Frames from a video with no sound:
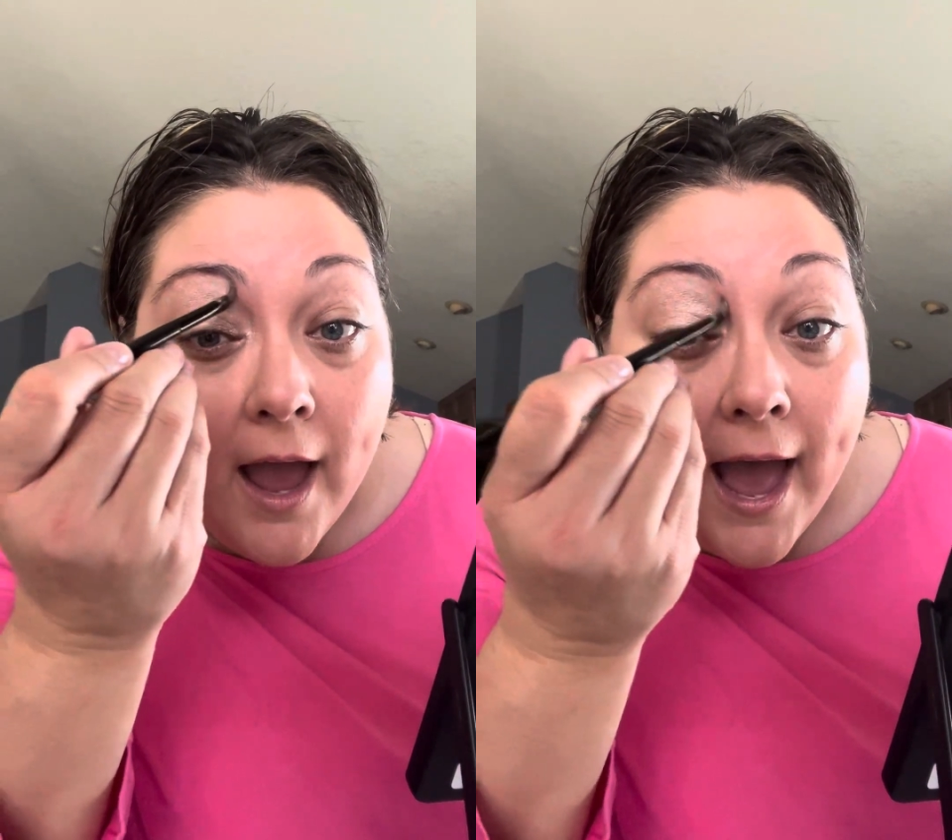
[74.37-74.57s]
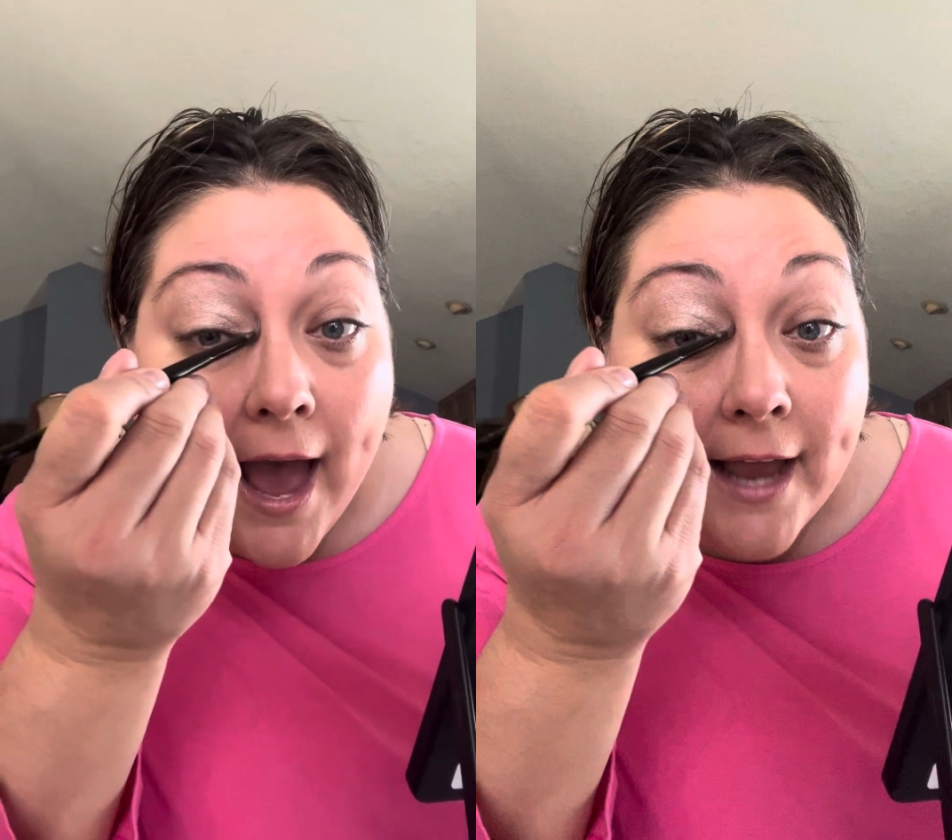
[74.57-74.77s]

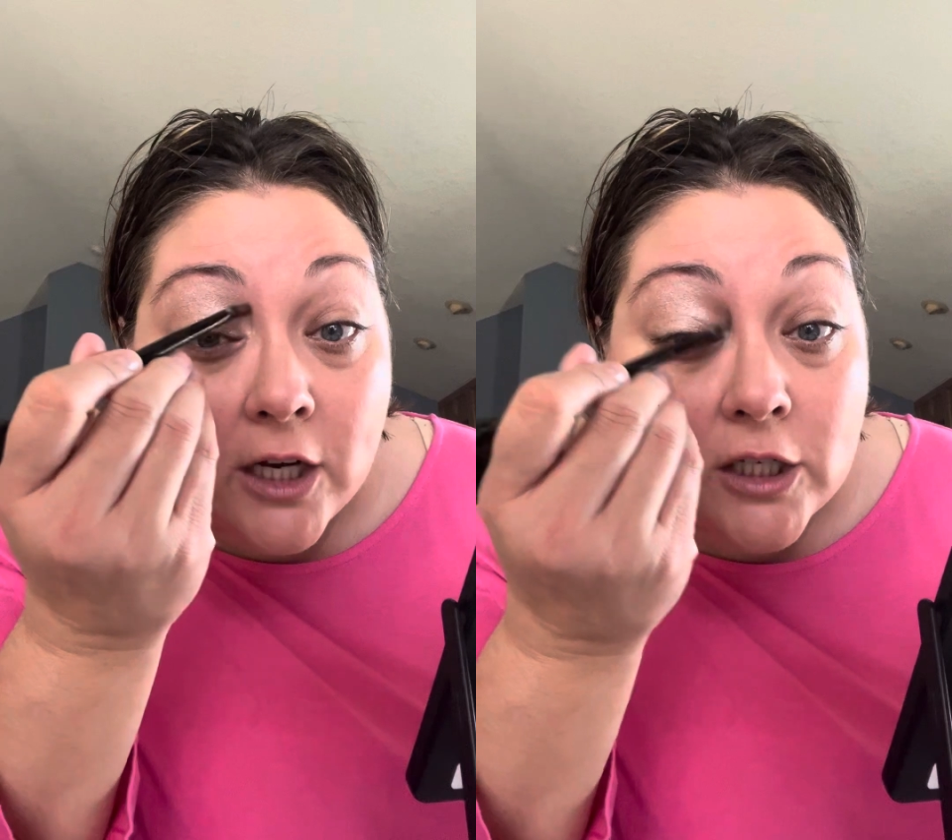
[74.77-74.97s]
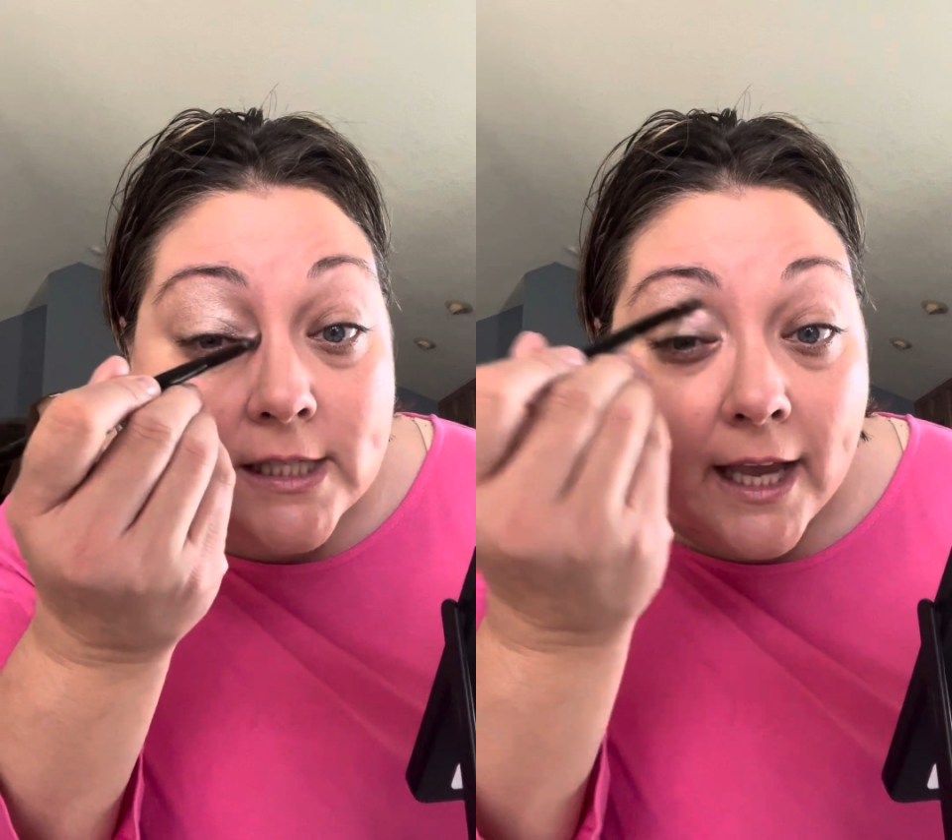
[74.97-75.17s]
at
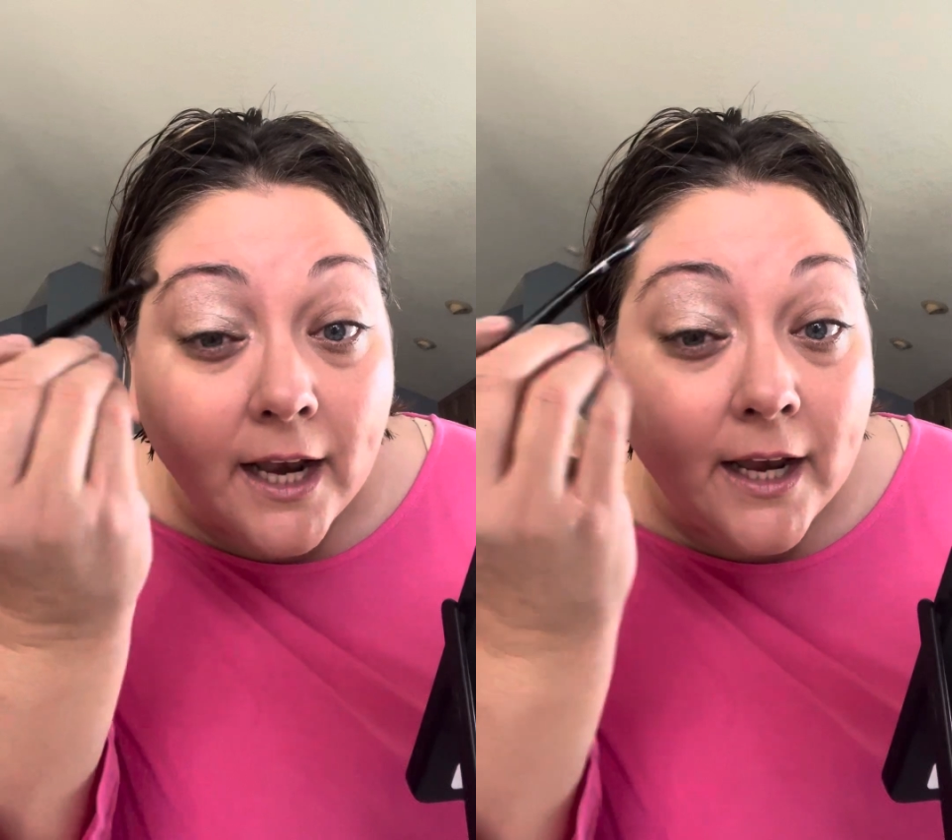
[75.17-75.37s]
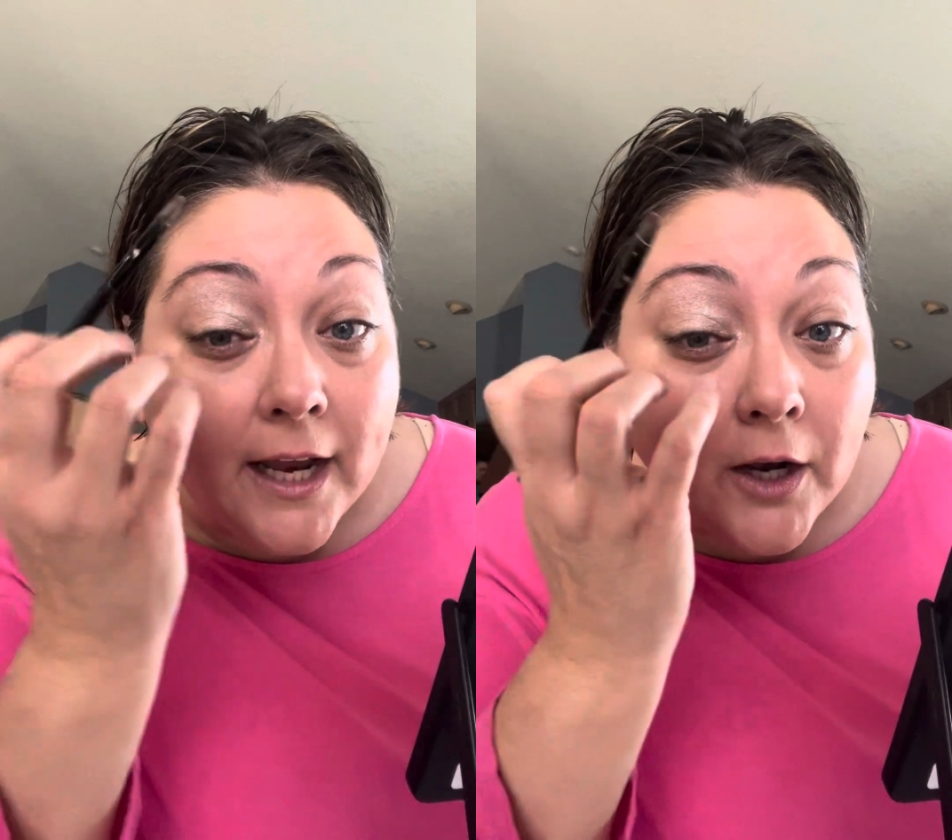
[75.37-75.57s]
your
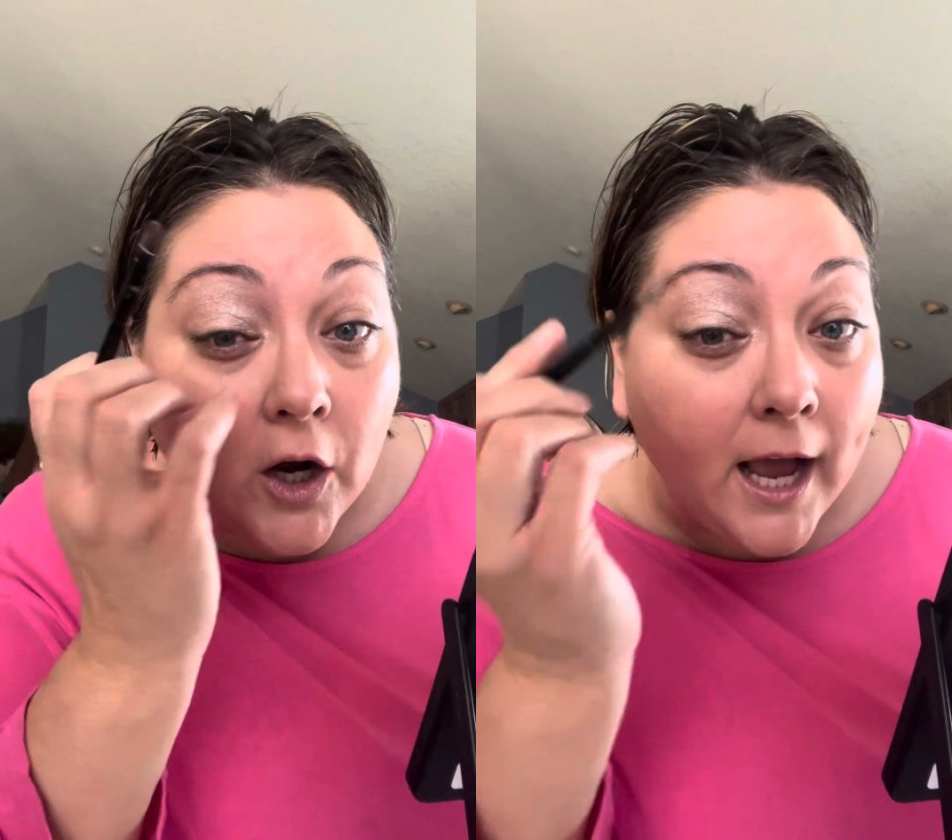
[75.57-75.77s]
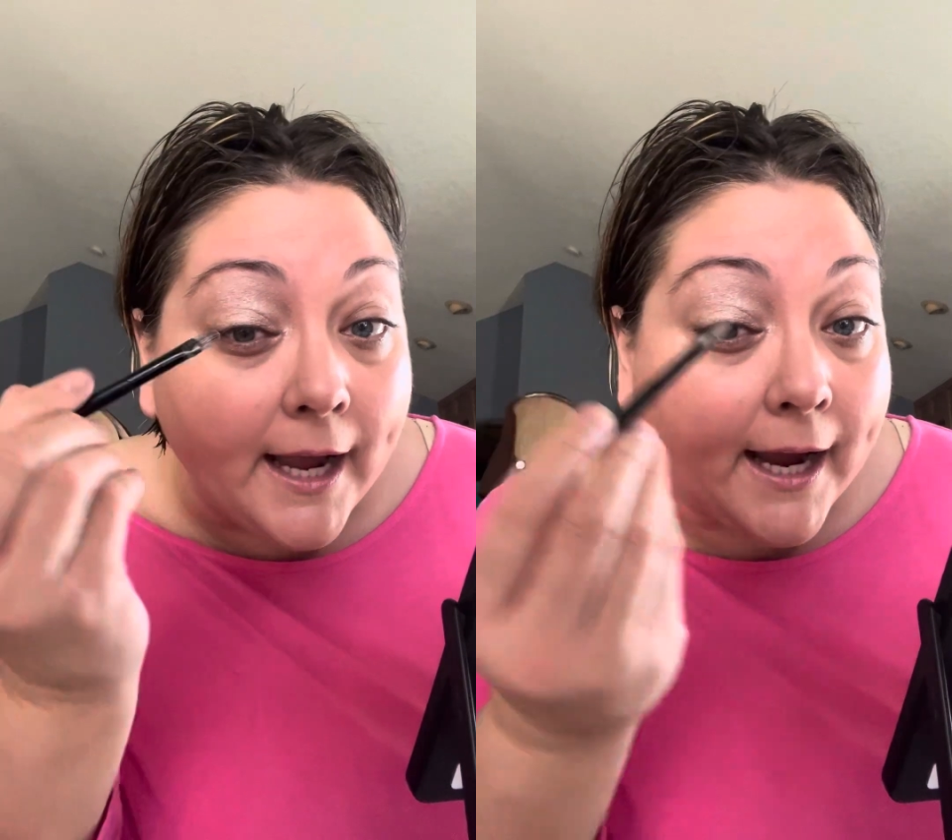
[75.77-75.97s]
skin in
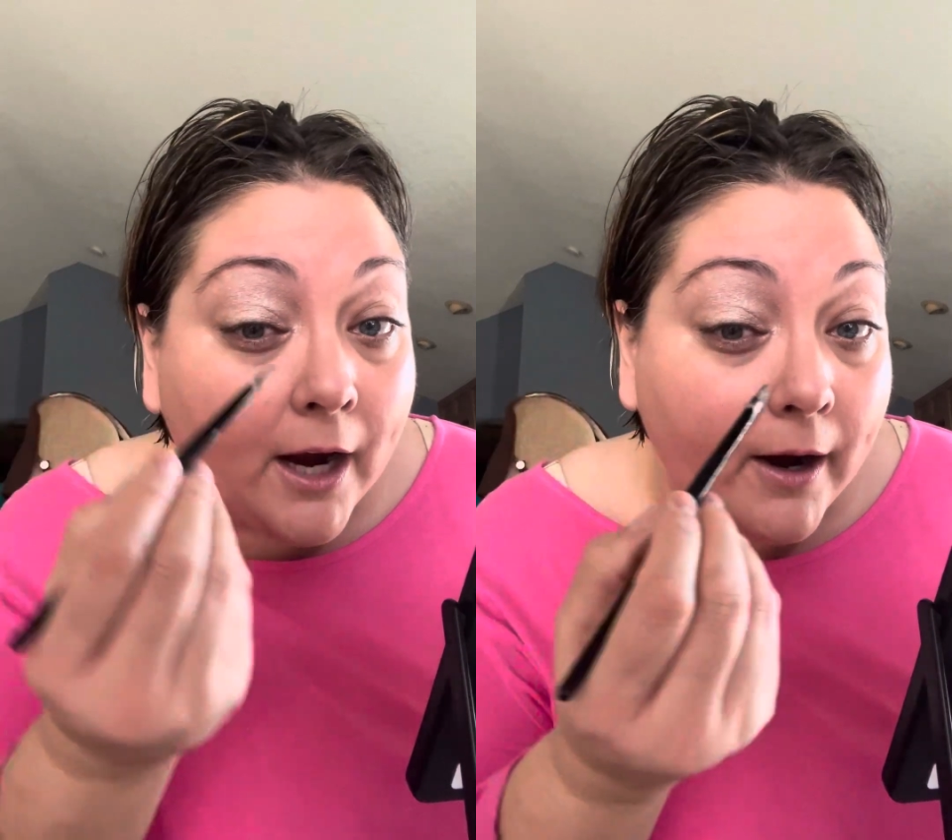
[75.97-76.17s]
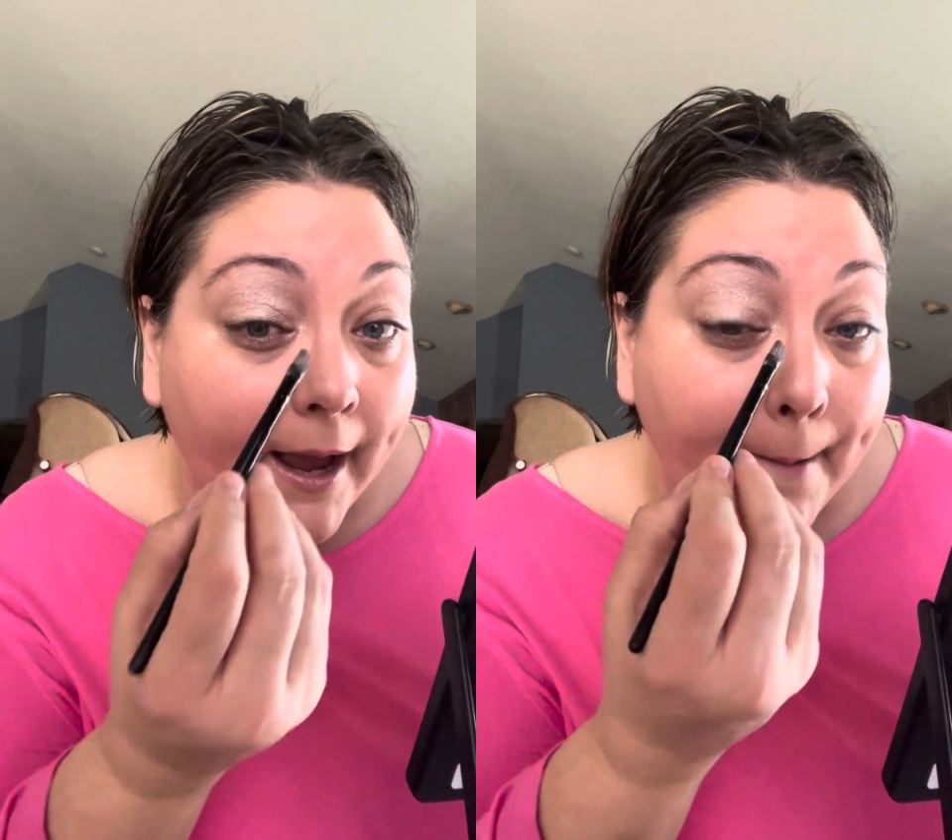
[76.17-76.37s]
your eye
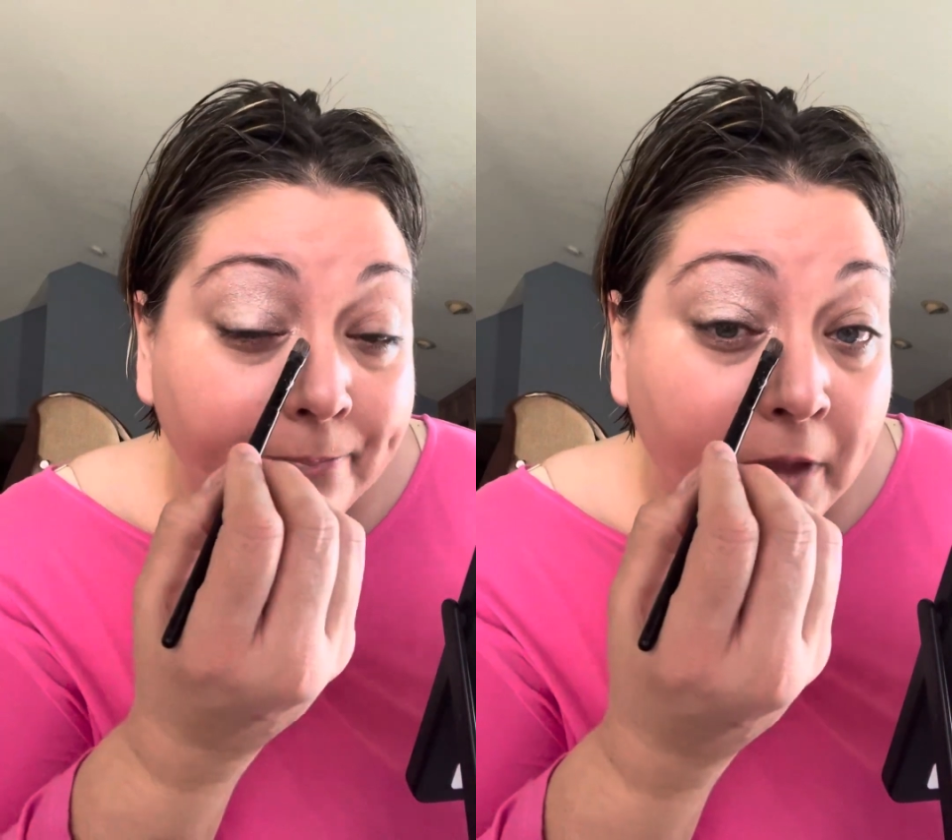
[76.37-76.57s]
area.